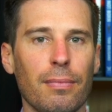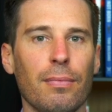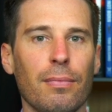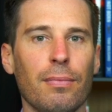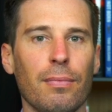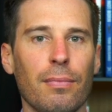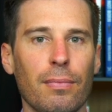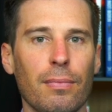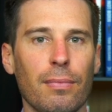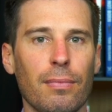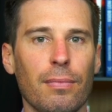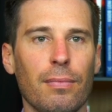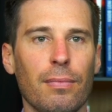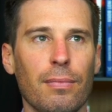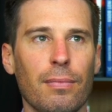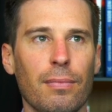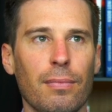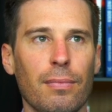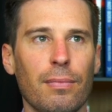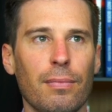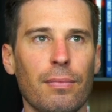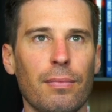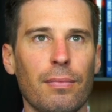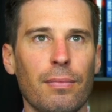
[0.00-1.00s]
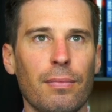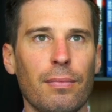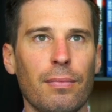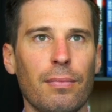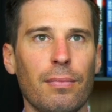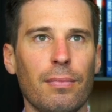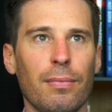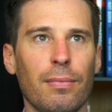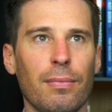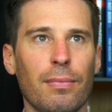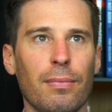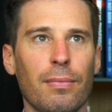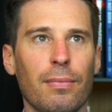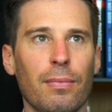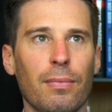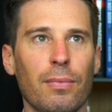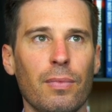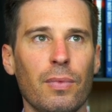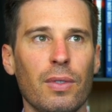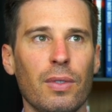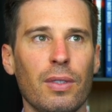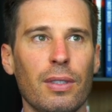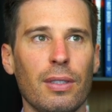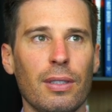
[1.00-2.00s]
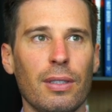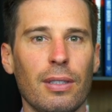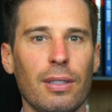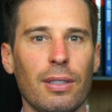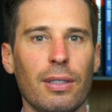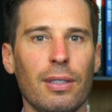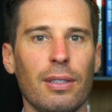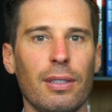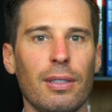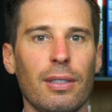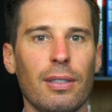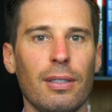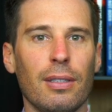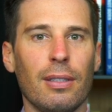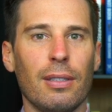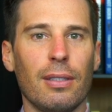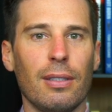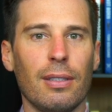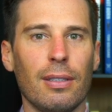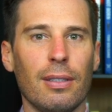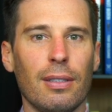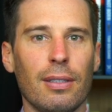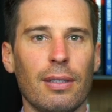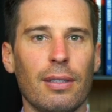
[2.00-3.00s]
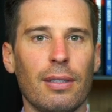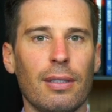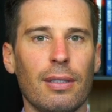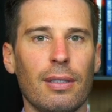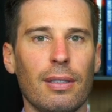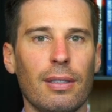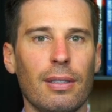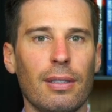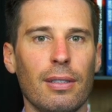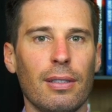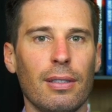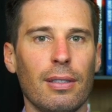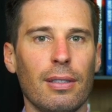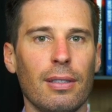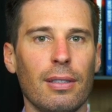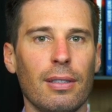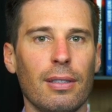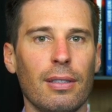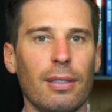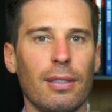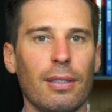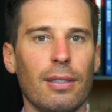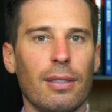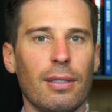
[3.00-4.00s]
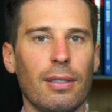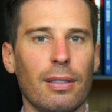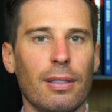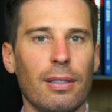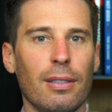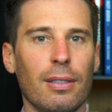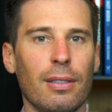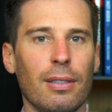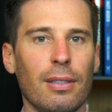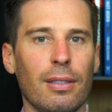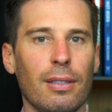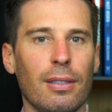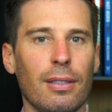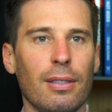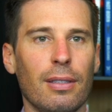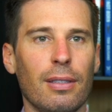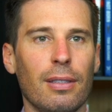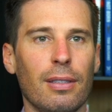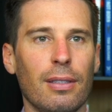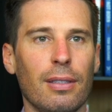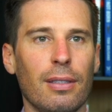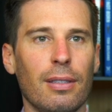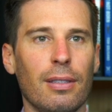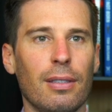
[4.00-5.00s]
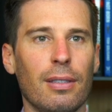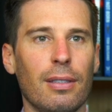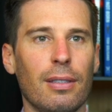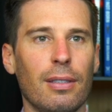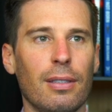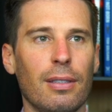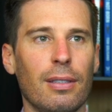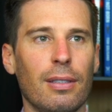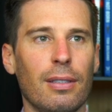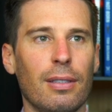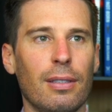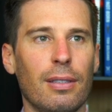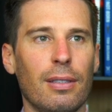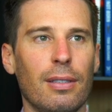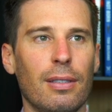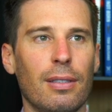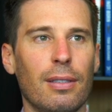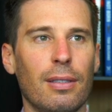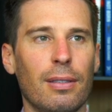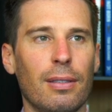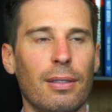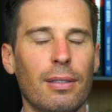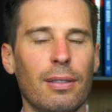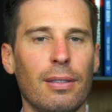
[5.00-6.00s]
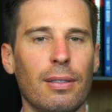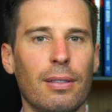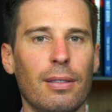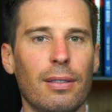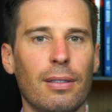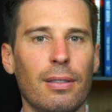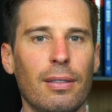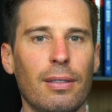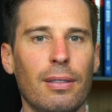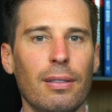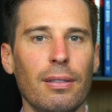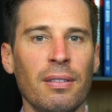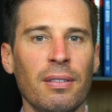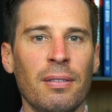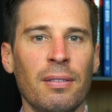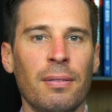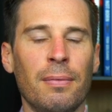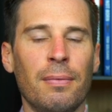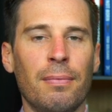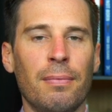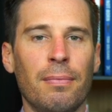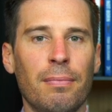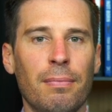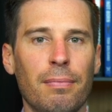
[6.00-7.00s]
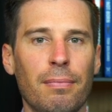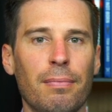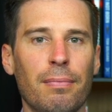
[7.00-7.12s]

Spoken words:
This person isn't speaking.